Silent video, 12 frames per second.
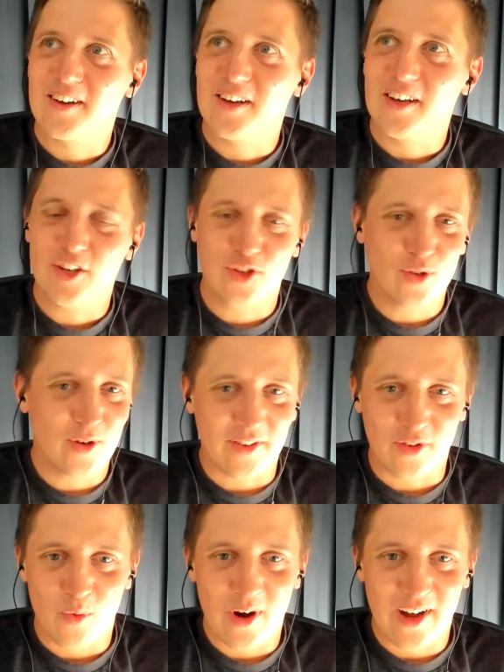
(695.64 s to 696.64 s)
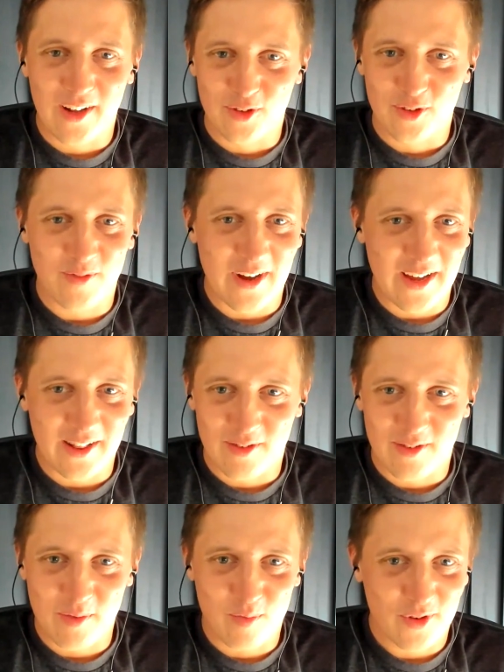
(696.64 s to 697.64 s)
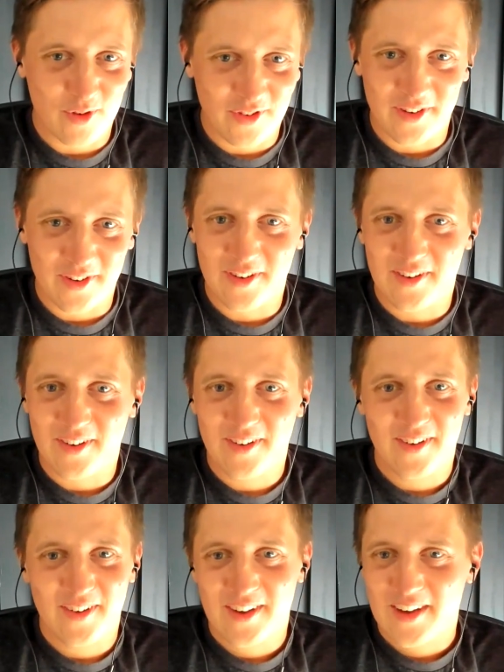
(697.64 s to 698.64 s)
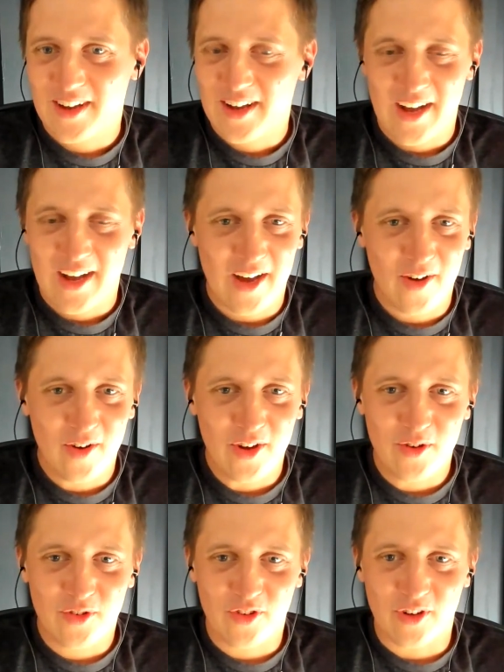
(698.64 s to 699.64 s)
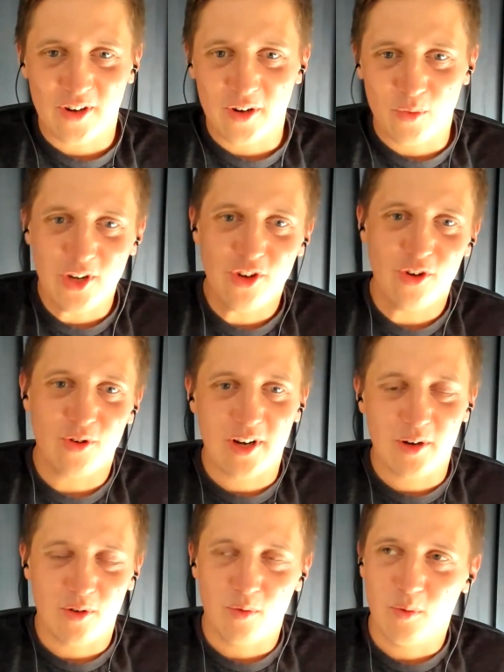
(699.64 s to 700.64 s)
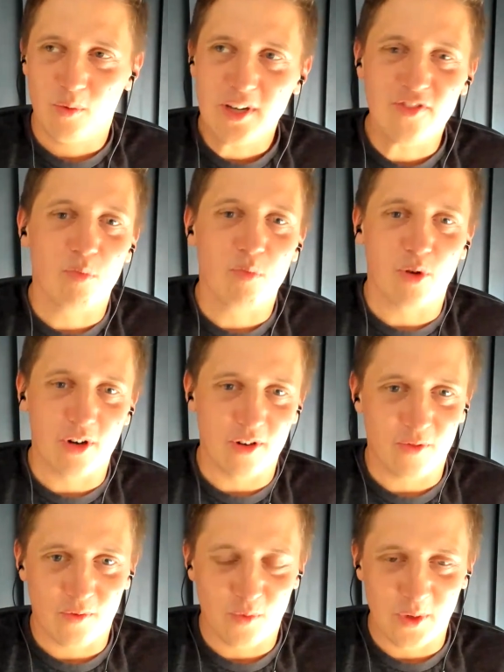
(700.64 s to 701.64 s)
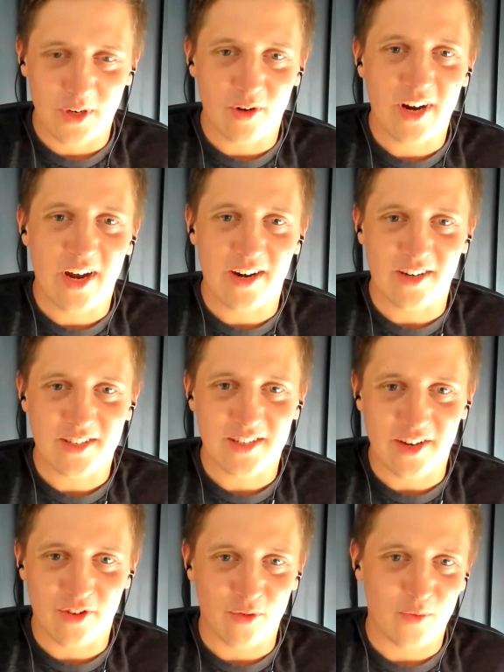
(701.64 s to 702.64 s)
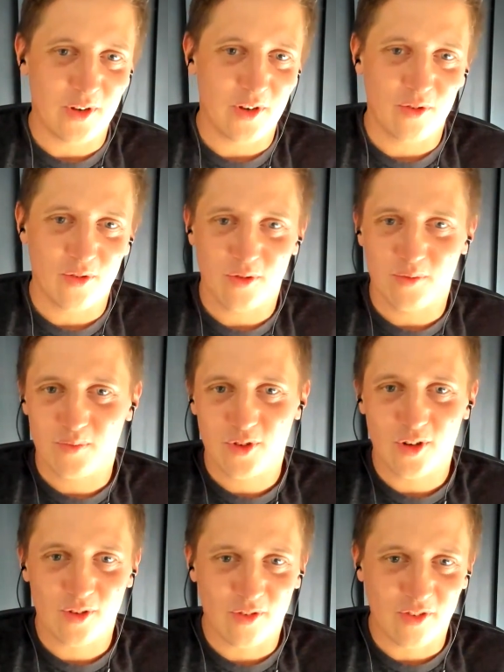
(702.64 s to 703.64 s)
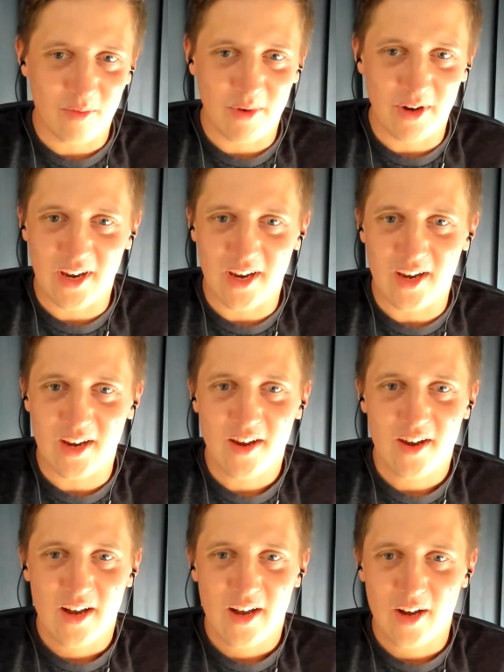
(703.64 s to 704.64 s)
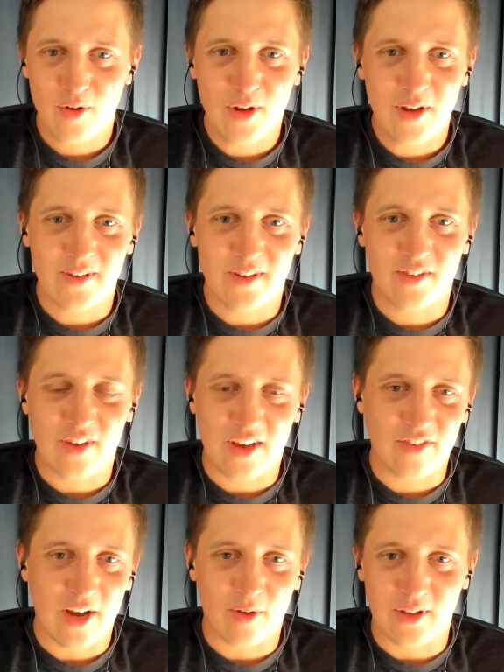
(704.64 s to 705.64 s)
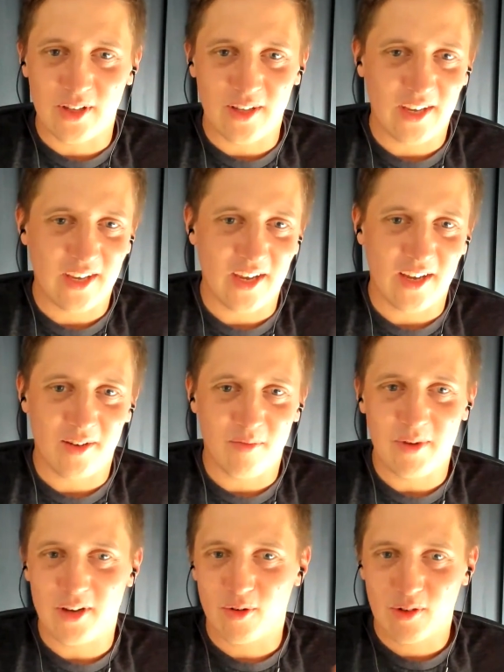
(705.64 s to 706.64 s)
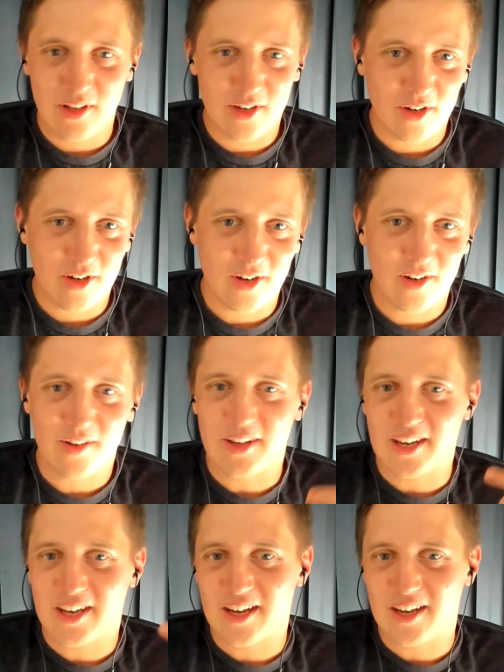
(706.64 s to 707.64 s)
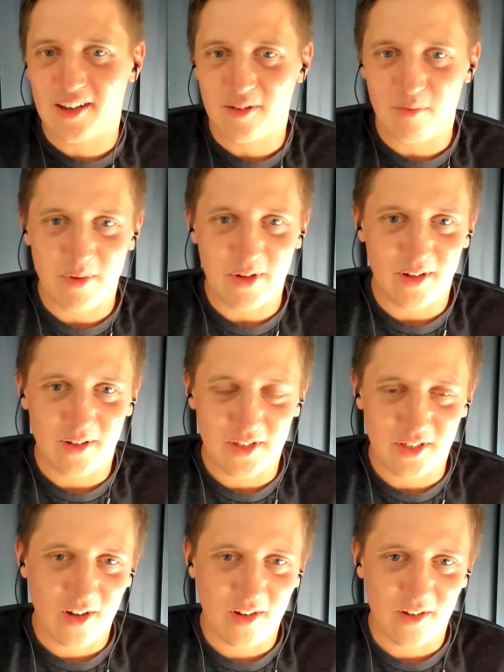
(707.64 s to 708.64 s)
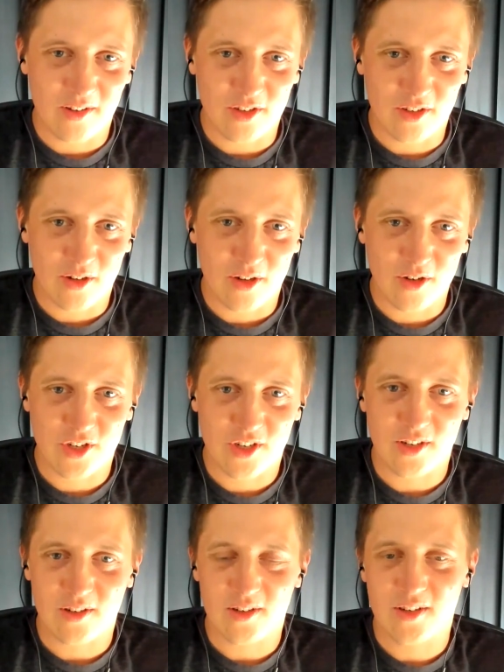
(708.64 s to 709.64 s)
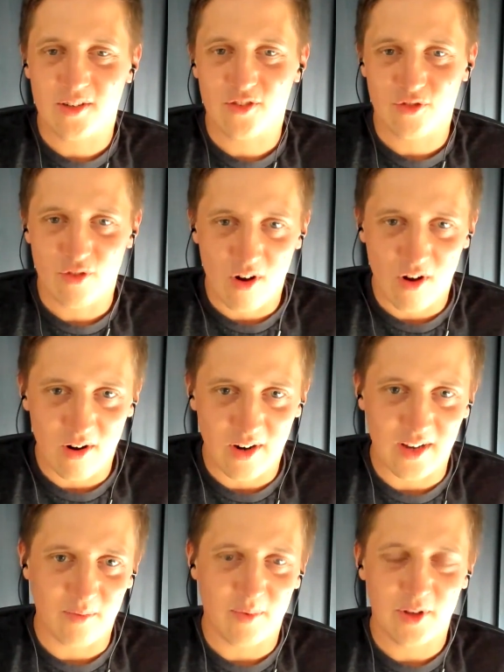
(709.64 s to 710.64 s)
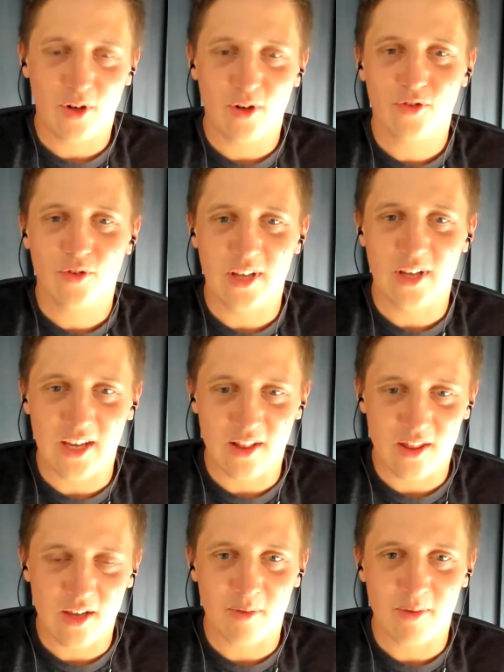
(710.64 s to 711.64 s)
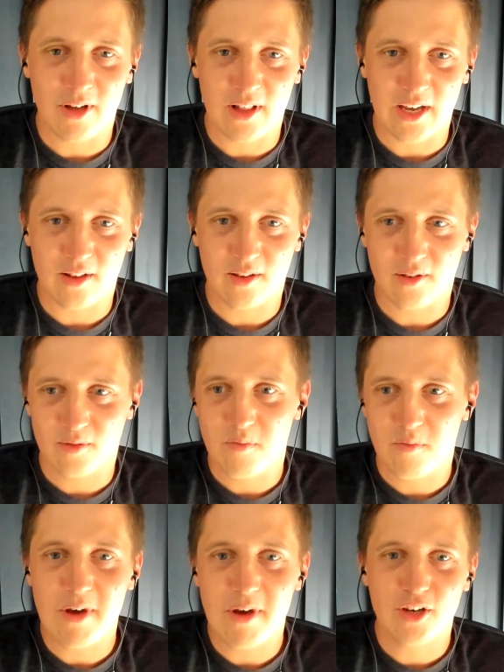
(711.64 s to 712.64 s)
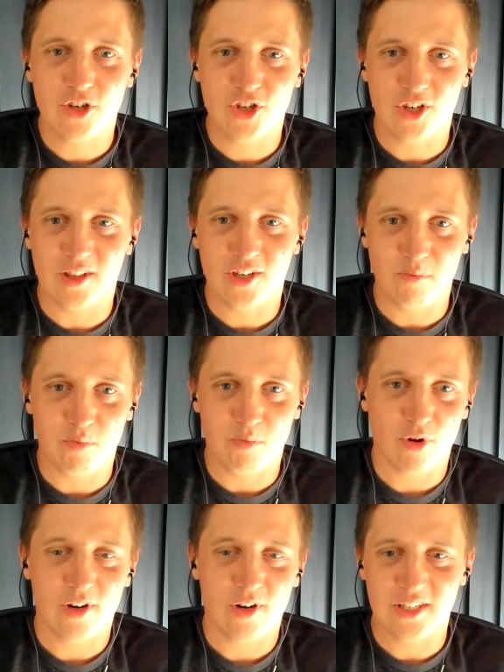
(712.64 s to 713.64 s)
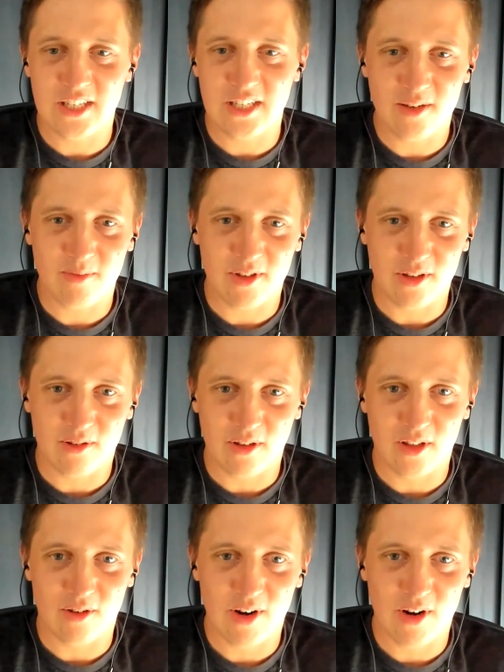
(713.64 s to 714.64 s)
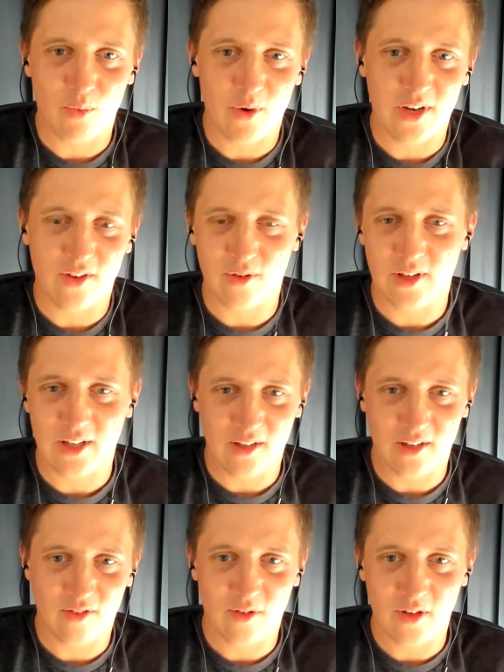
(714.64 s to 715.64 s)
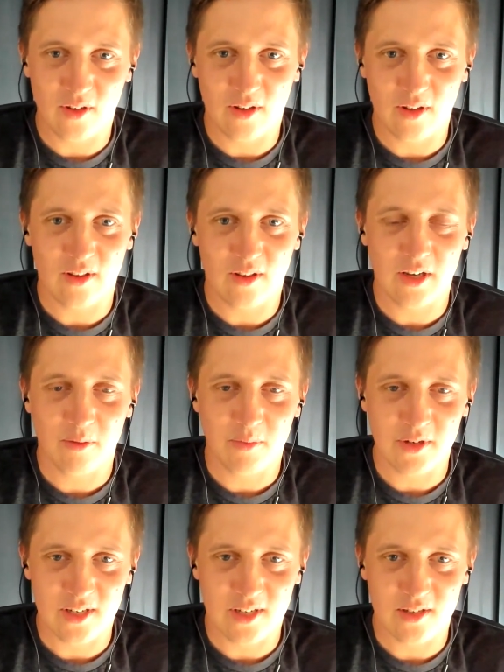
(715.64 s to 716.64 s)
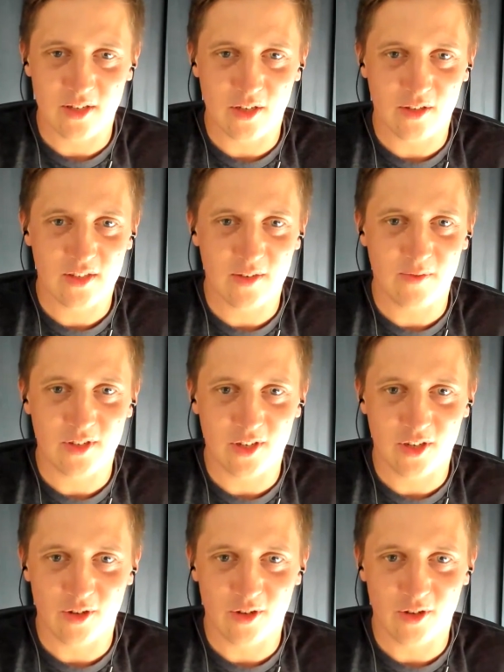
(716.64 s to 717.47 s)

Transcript: it took us a while to find the right person. How do you start? What is important when you hire a CISO? When you talk to somebody, how do you even suss out that they can be a good leader, they can build technologically strong, but also they can think about like managing the broader team in the right way so that the company stays safe and secure?